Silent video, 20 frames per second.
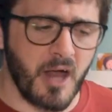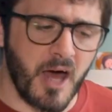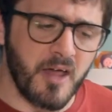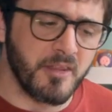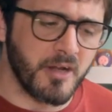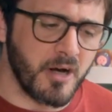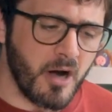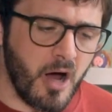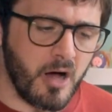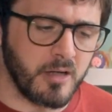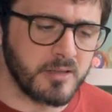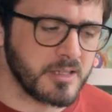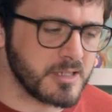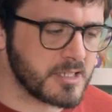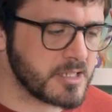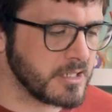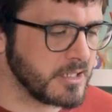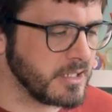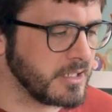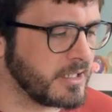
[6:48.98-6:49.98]
other
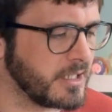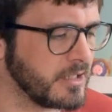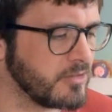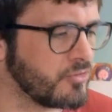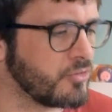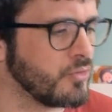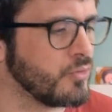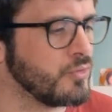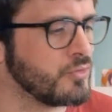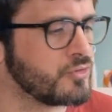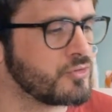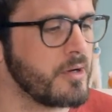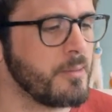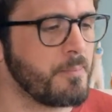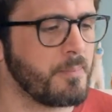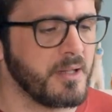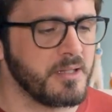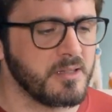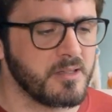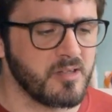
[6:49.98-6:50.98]
artists and inkers do
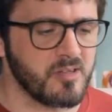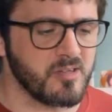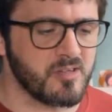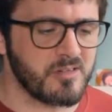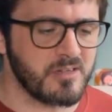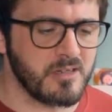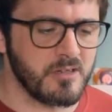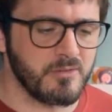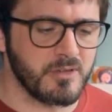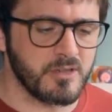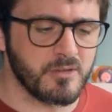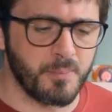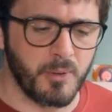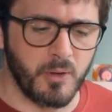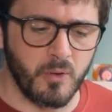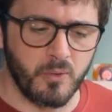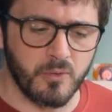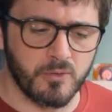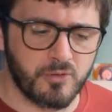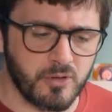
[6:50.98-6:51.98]
drip into the series, but
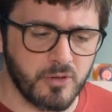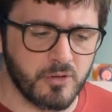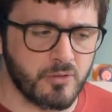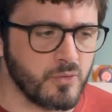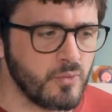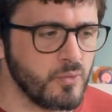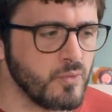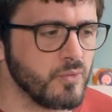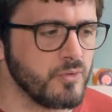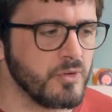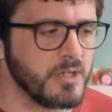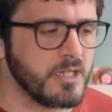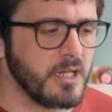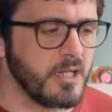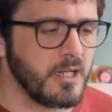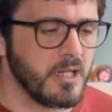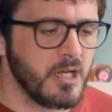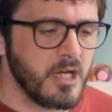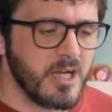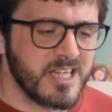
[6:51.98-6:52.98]
those are the two
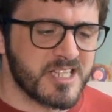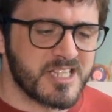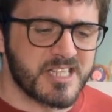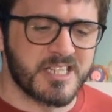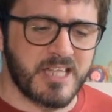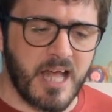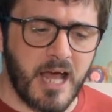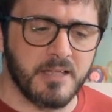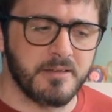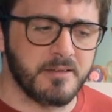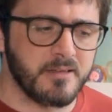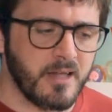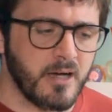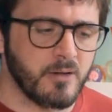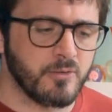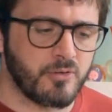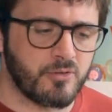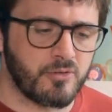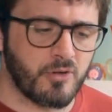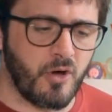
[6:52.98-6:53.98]
real
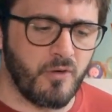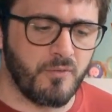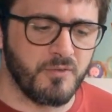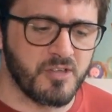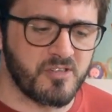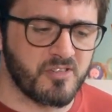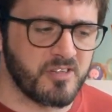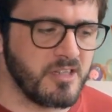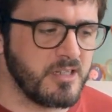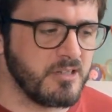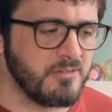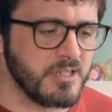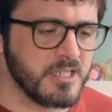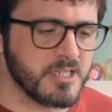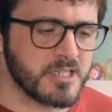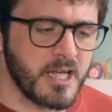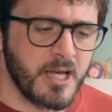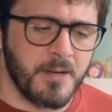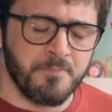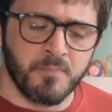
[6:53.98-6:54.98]
standouts of the
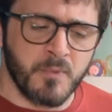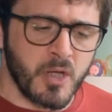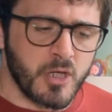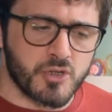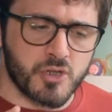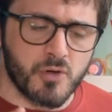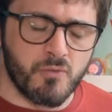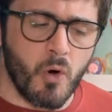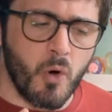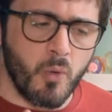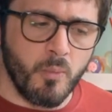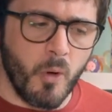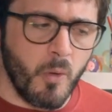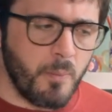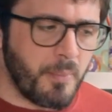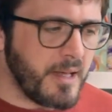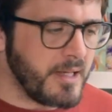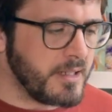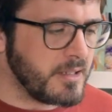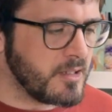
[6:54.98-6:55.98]
series.
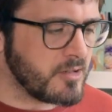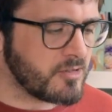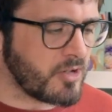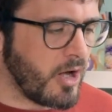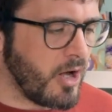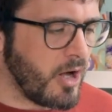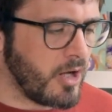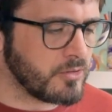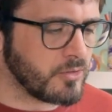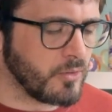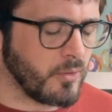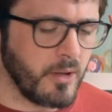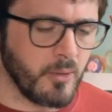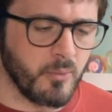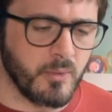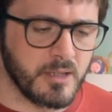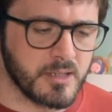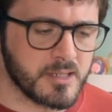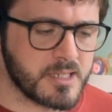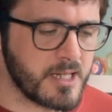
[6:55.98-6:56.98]
Jerome Pena's art, though, I
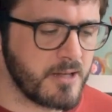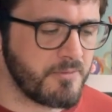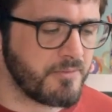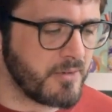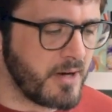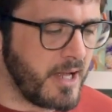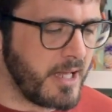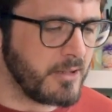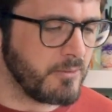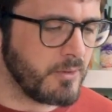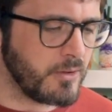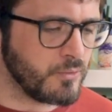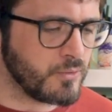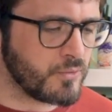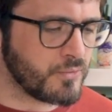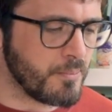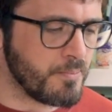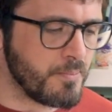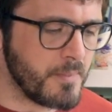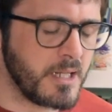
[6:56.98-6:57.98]
will say, for anyone
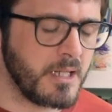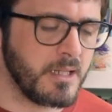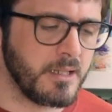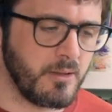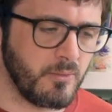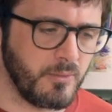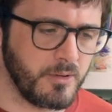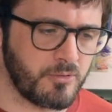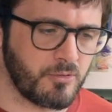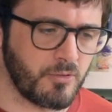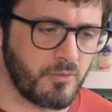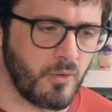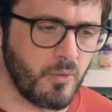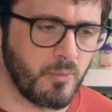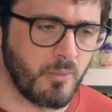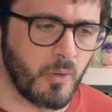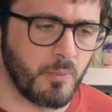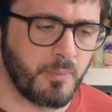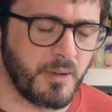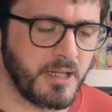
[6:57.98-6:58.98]
who's familiar with
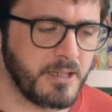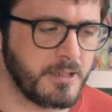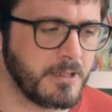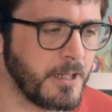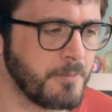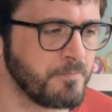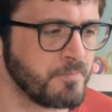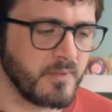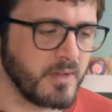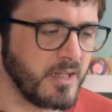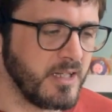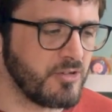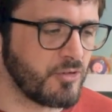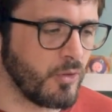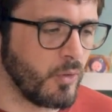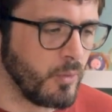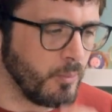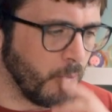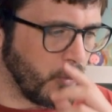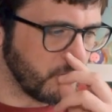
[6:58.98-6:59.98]
Jerome Pena, he's
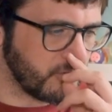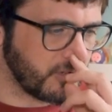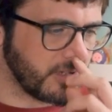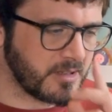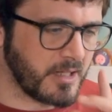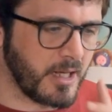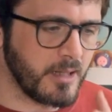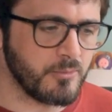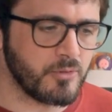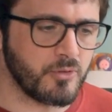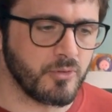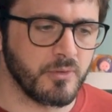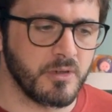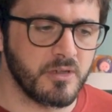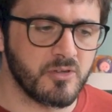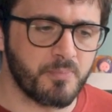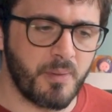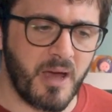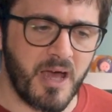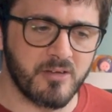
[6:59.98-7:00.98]
almost at times doing
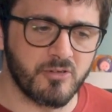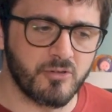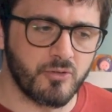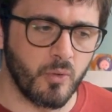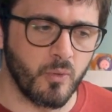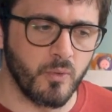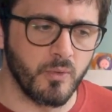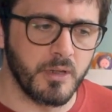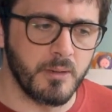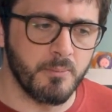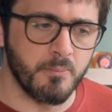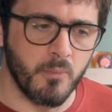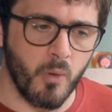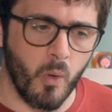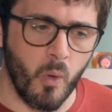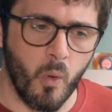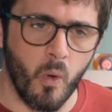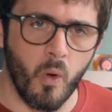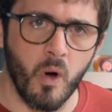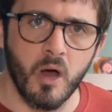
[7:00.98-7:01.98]
his best Tony
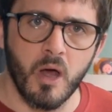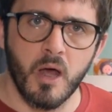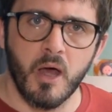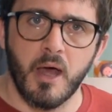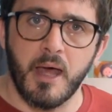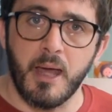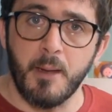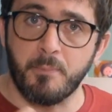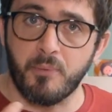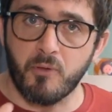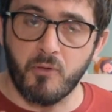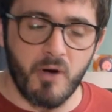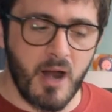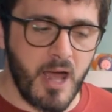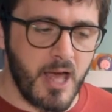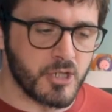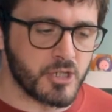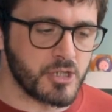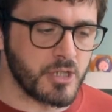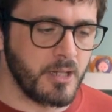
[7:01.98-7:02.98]
Moore
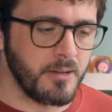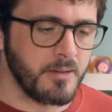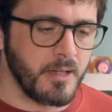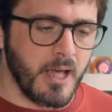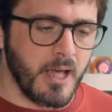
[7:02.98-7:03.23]
impression,